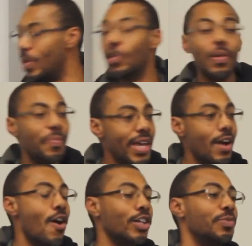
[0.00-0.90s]
You can be
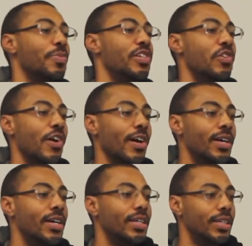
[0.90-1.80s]
an entrepreneur
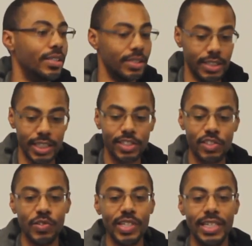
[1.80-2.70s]
just
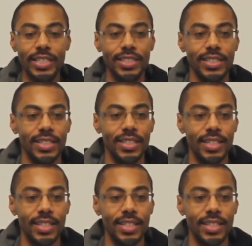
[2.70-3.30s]
through this.